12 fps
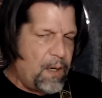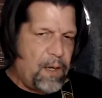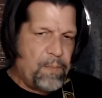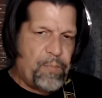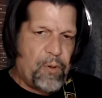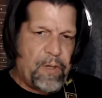
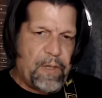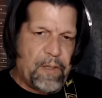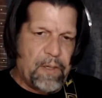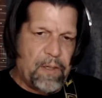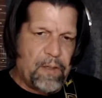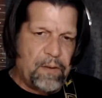put in
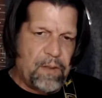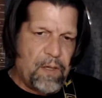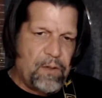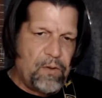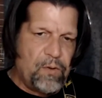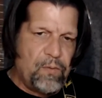a
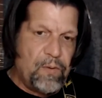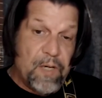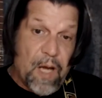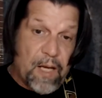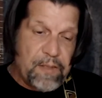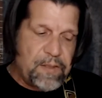new
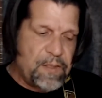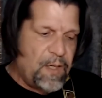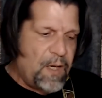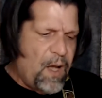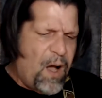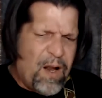nut.
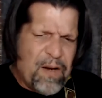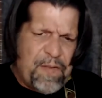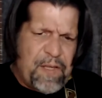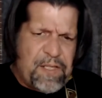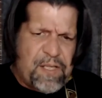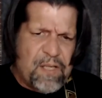All of
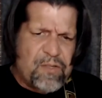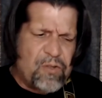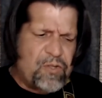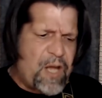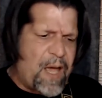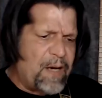these things are
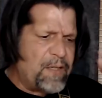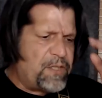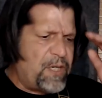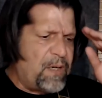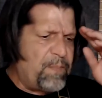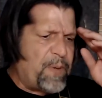
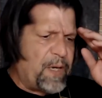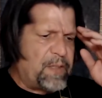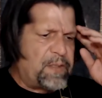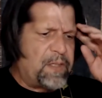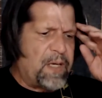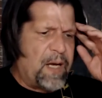challenging,
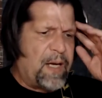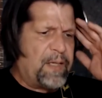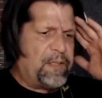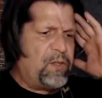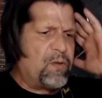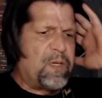but
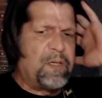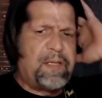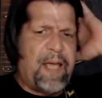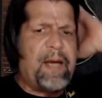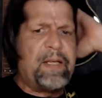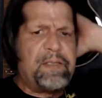you can
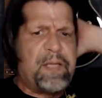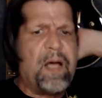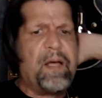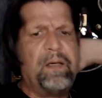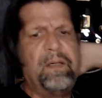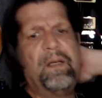get it
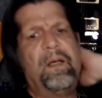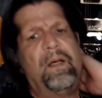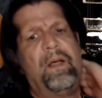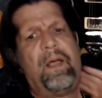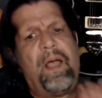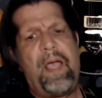done.
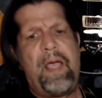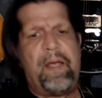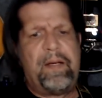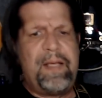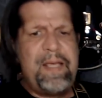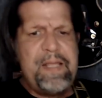
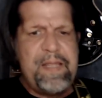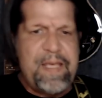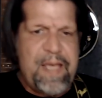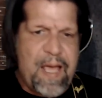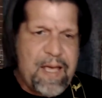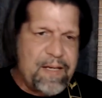And in
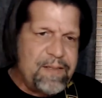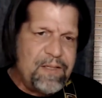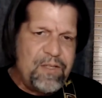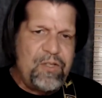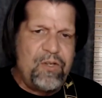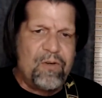the
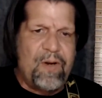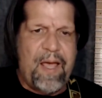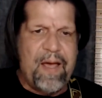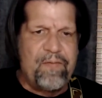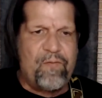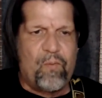end, you'll
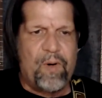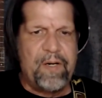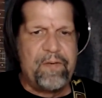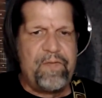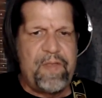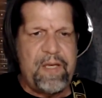have one
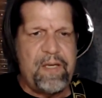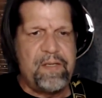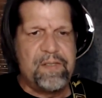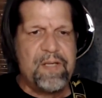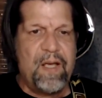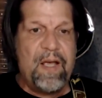of
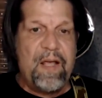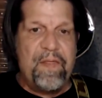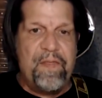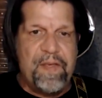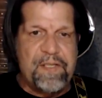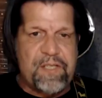these.
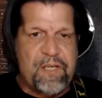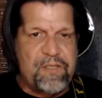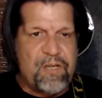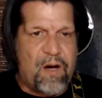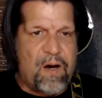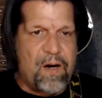This
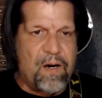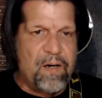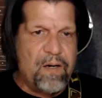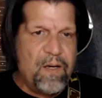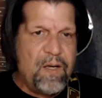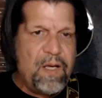
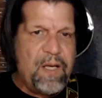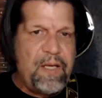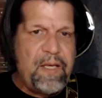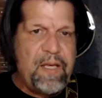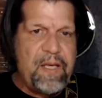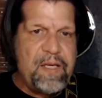guitar
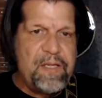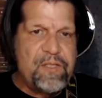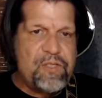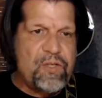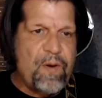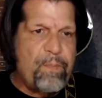
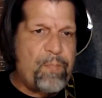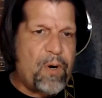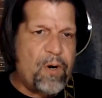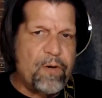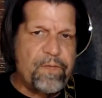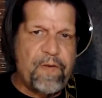is
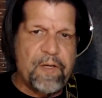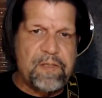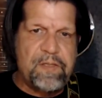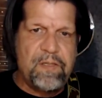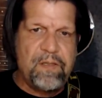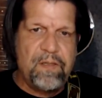perfect.